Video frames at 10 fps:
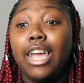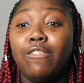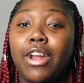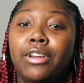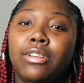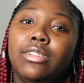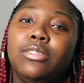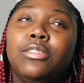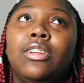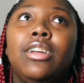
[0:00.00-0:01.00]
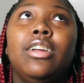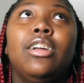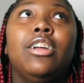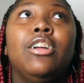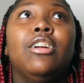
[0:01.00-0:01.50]
right
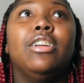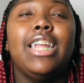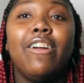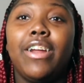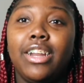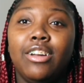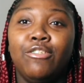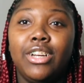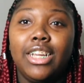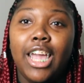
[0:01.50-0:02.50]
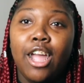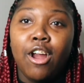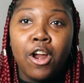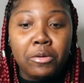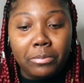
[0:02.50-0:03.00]
there really had
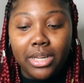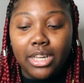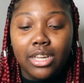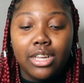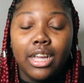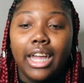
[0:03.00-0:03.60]
hurt me.